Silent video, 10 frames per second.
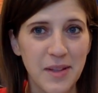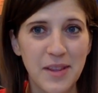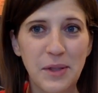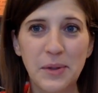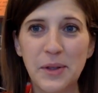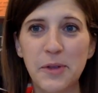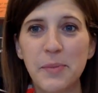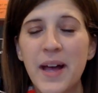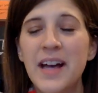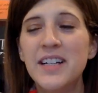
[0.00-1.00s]
with the group
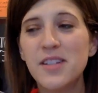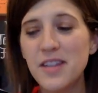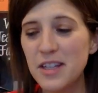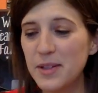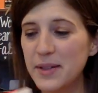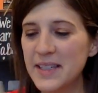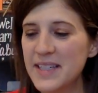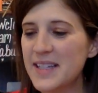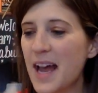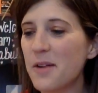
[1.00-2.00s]
so that you can
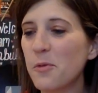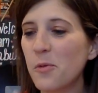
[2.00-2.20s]
decide